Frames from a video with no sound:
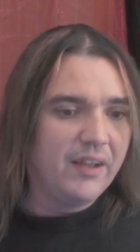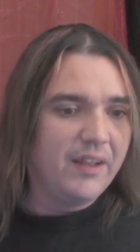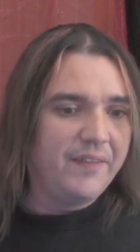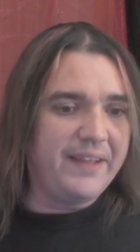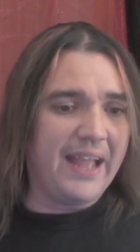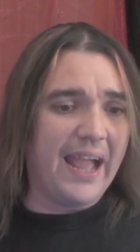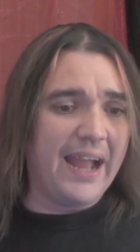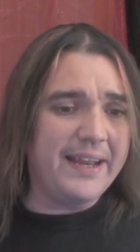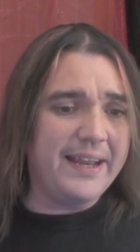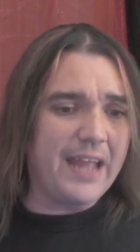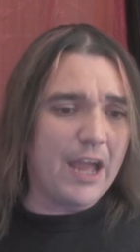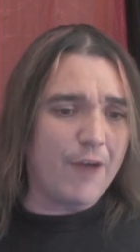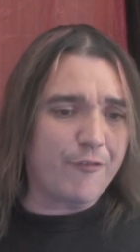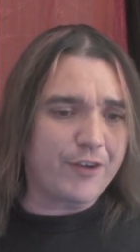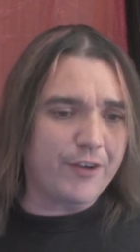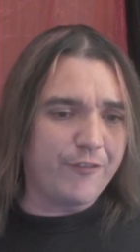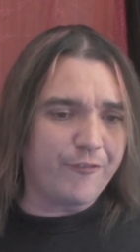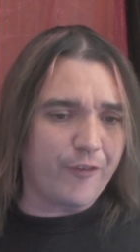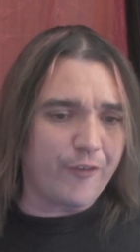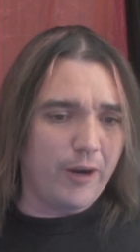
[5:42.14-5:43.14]
The IDF
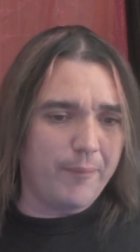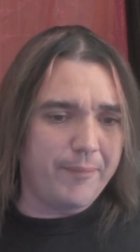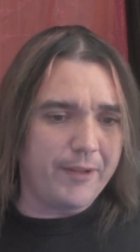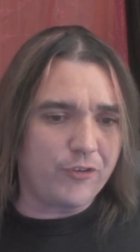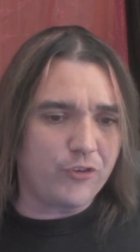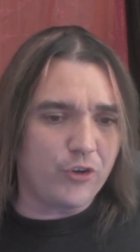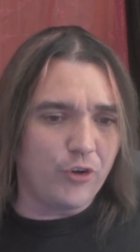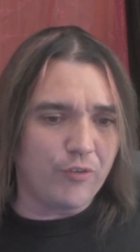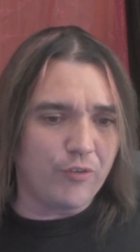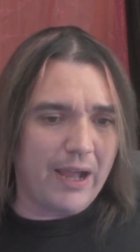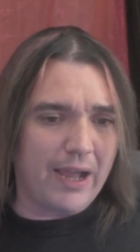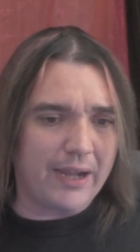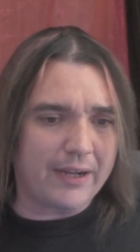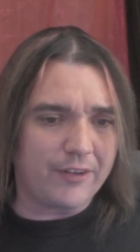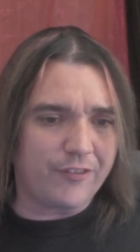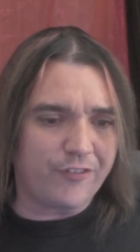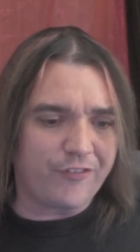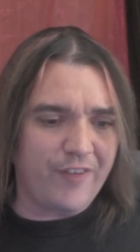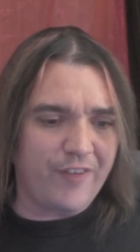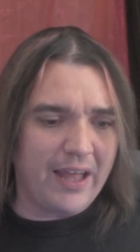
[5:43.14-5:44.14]
confirmed that 2
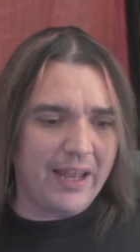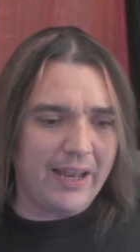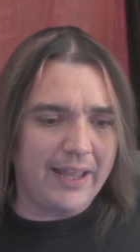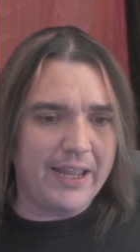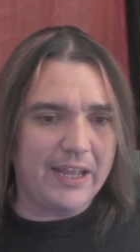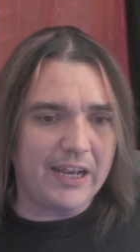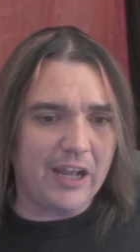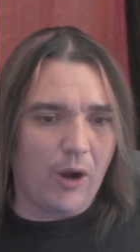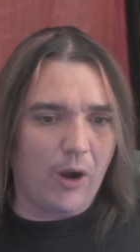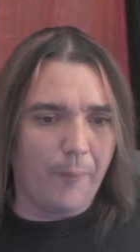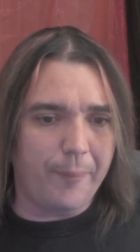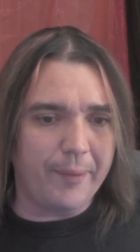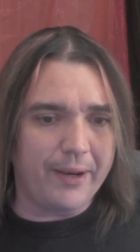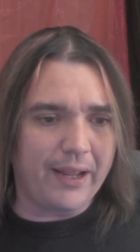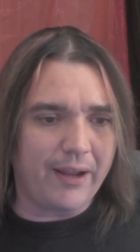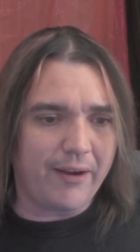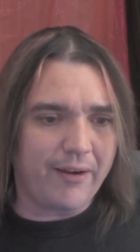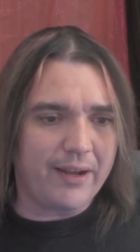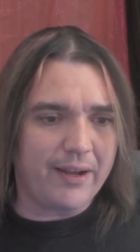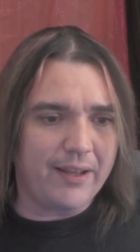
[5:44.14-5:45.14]
rockets fell in open
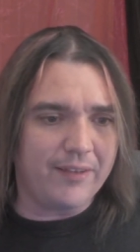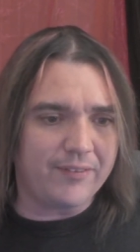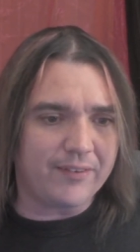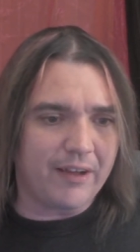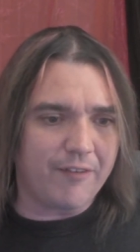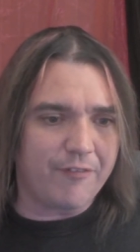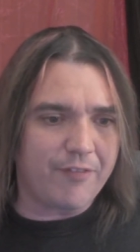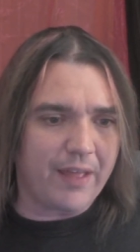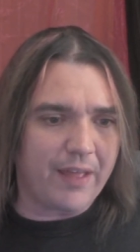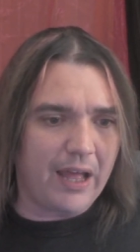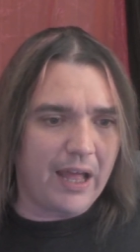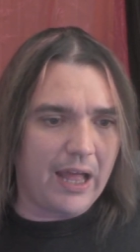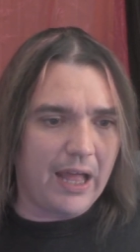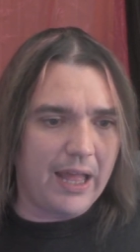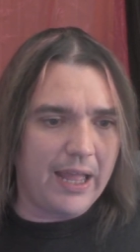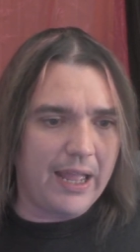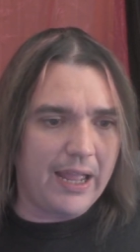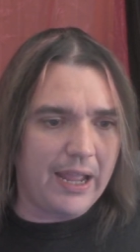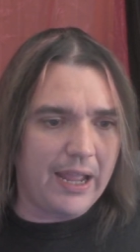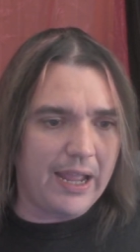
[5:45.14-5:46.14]
areas of the
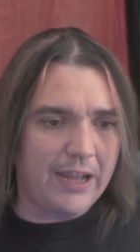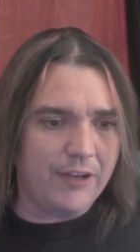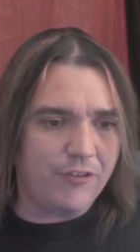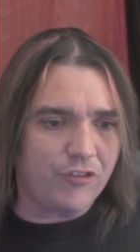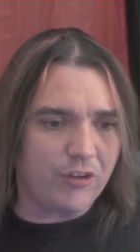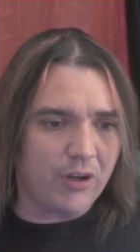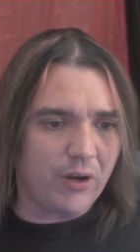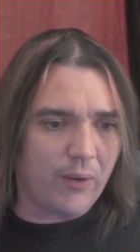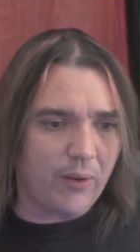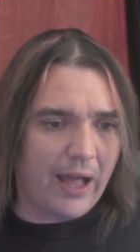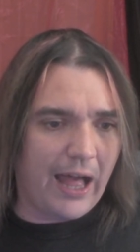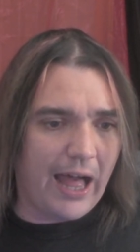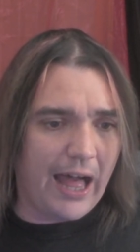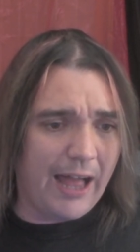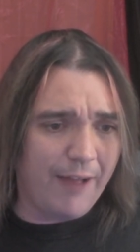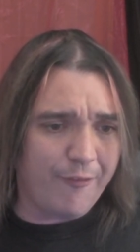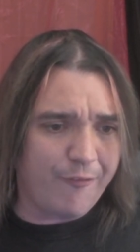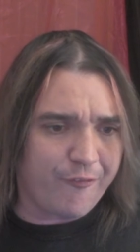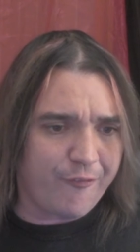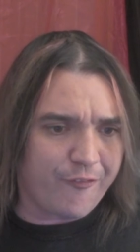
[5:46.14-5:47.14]

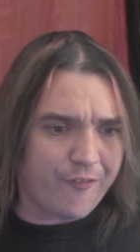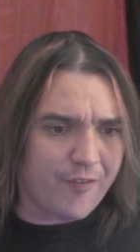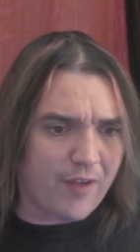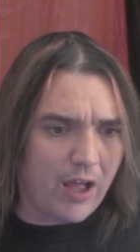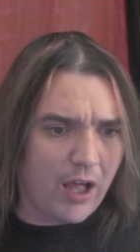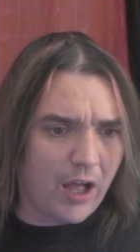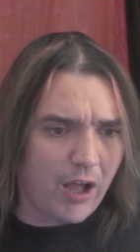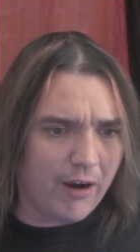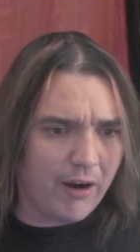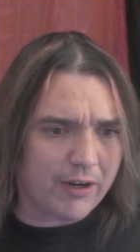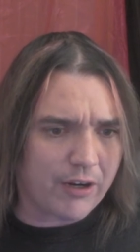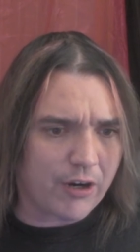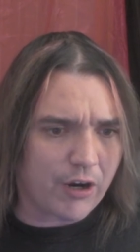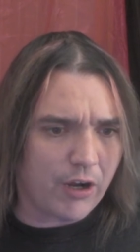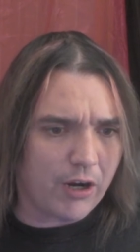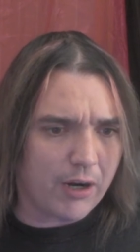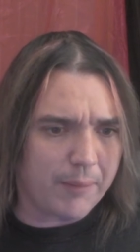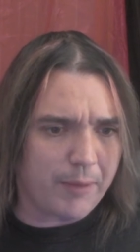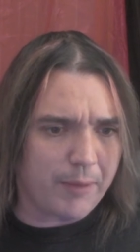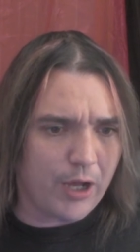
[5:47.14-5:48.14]
Hof
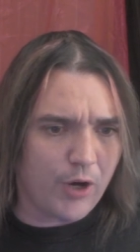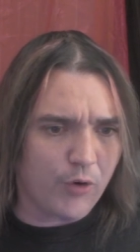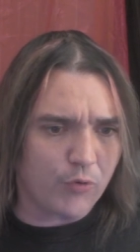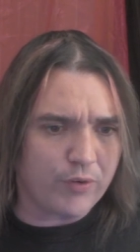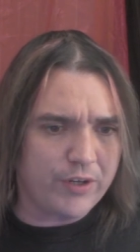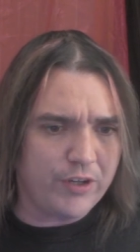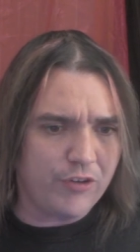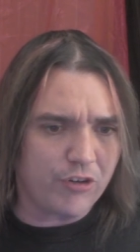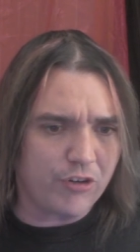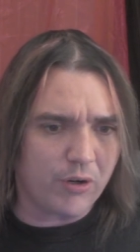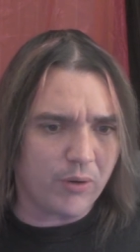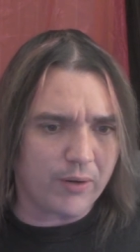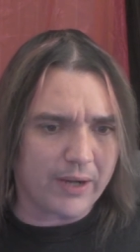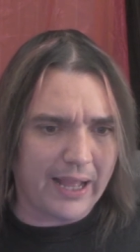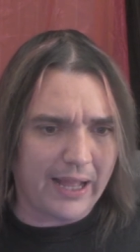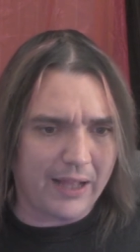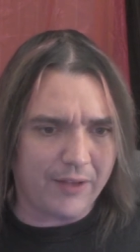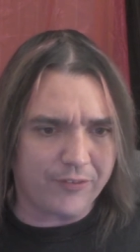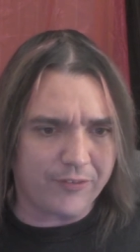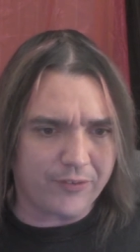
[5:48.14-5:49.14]
HaCarmel Regional
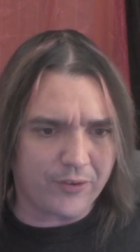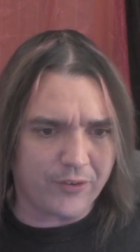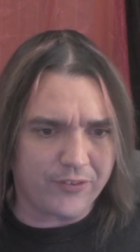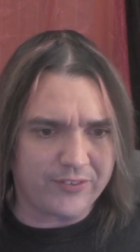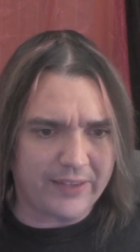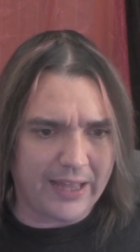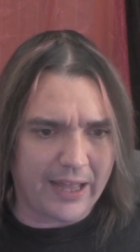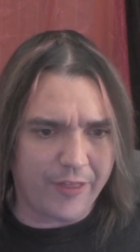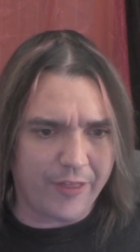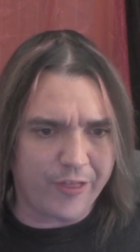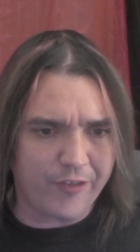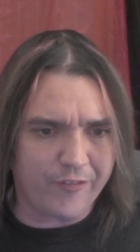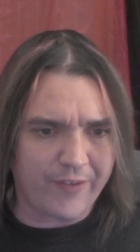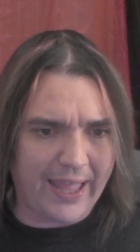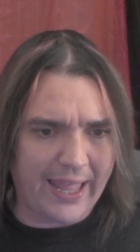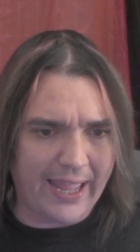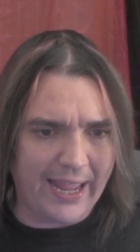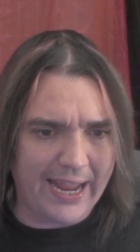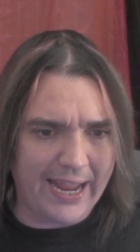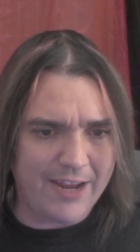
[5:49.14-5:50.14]
Council south of
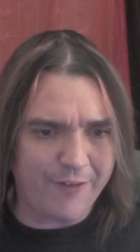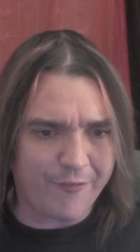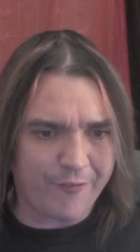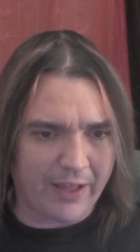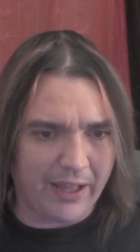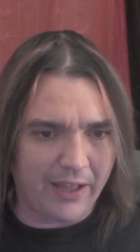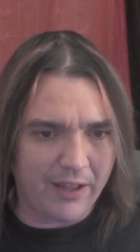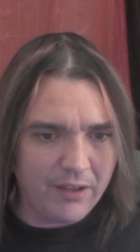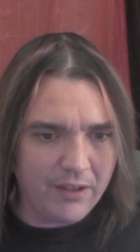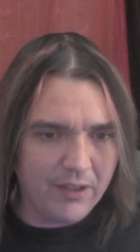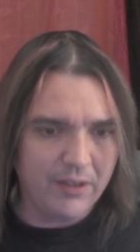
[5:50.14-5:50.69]
Haifa.